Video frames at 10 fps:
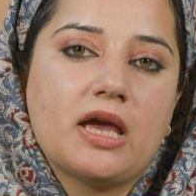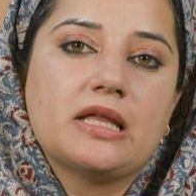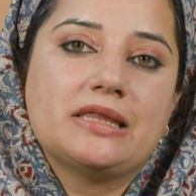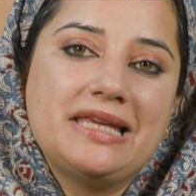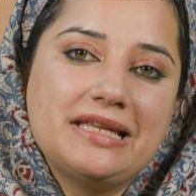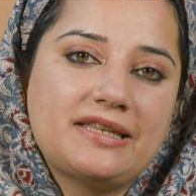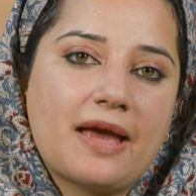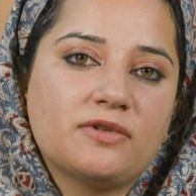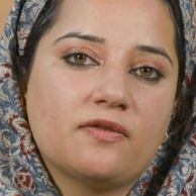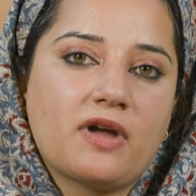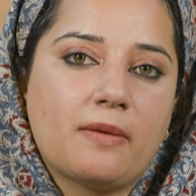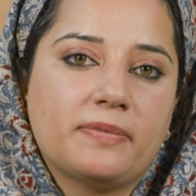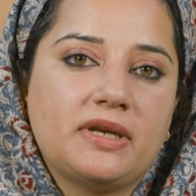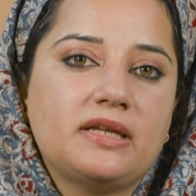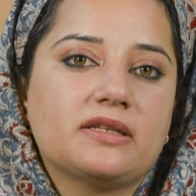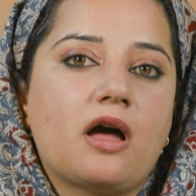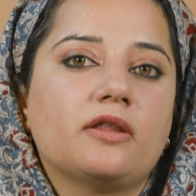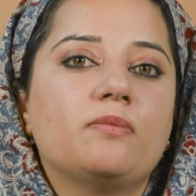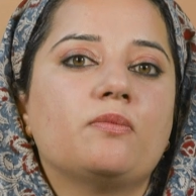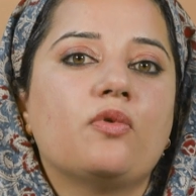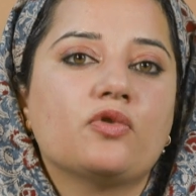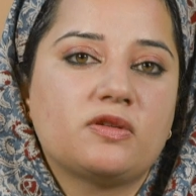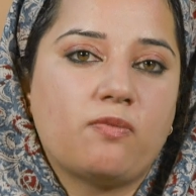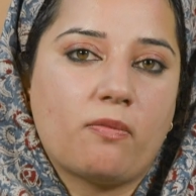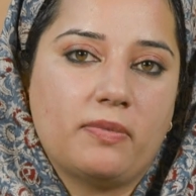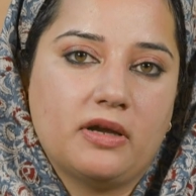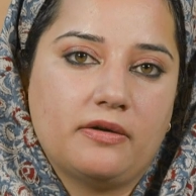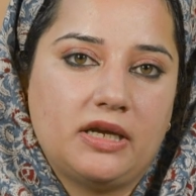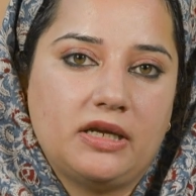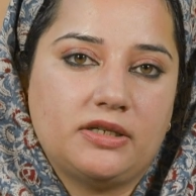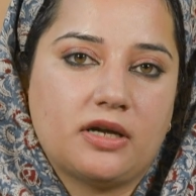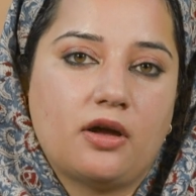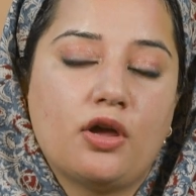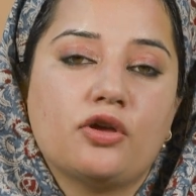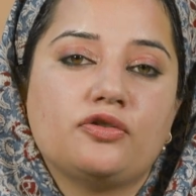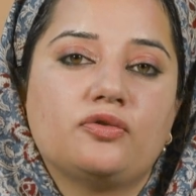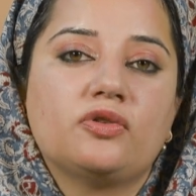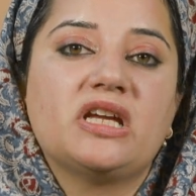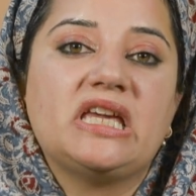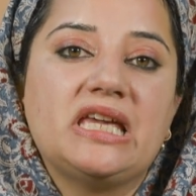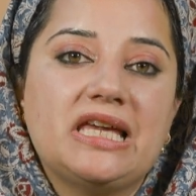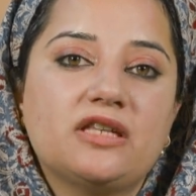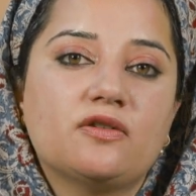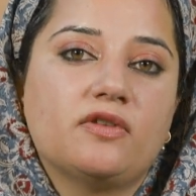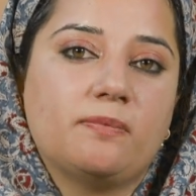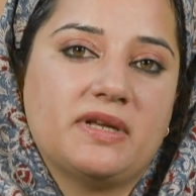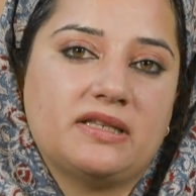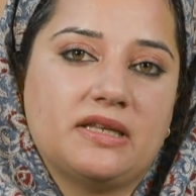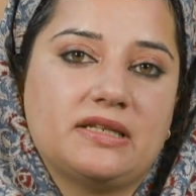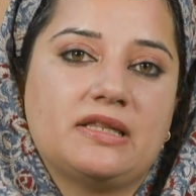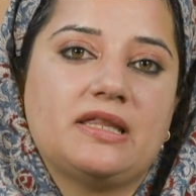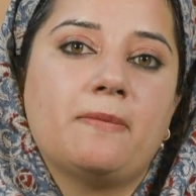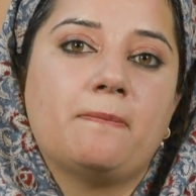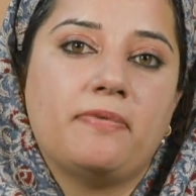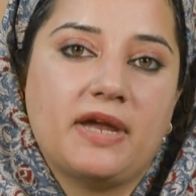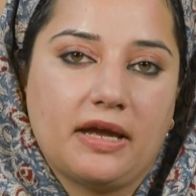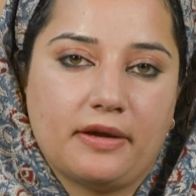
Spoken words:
These types of companies are the most popular in India due to the ease of the business they bring.